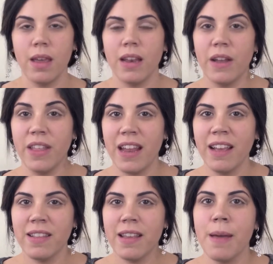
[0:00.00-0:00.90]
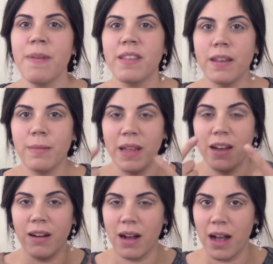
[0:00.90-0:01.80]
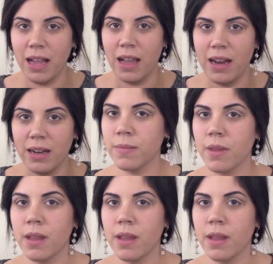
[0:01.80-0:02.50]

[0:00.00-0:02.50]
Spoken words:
Now the next step is going to be our eyeliner.